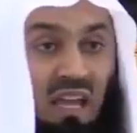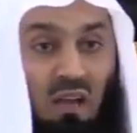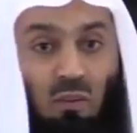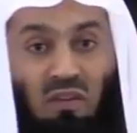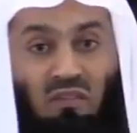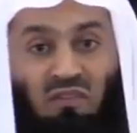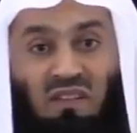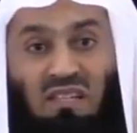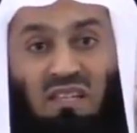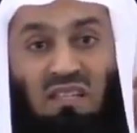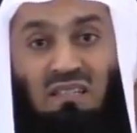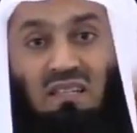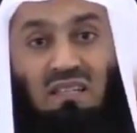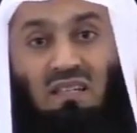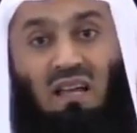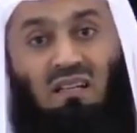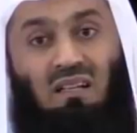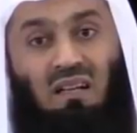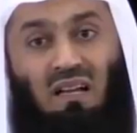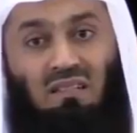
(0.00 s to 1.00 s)
day we visited
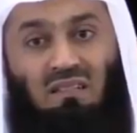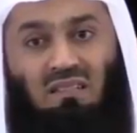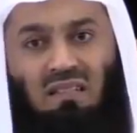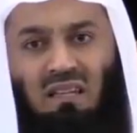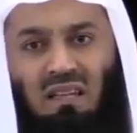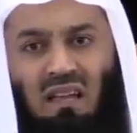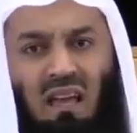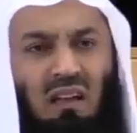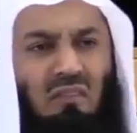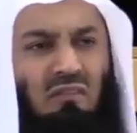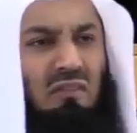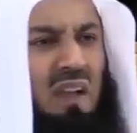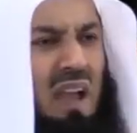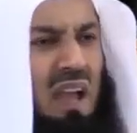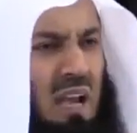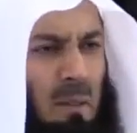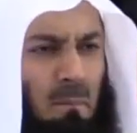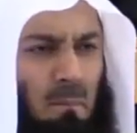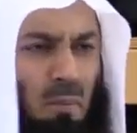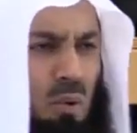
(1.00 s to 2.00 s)
a country,
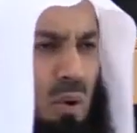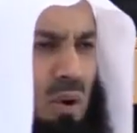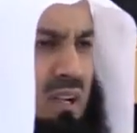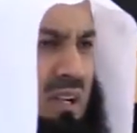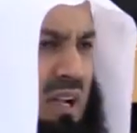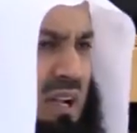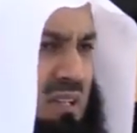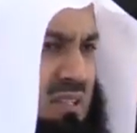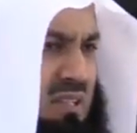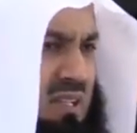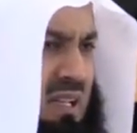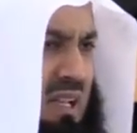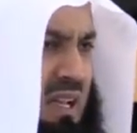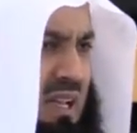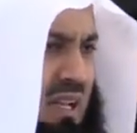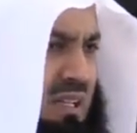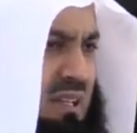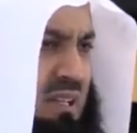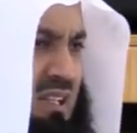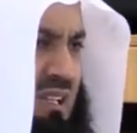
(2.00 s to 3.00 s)
very poor country
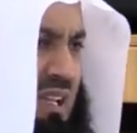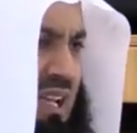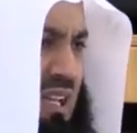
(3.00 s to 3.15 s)
in the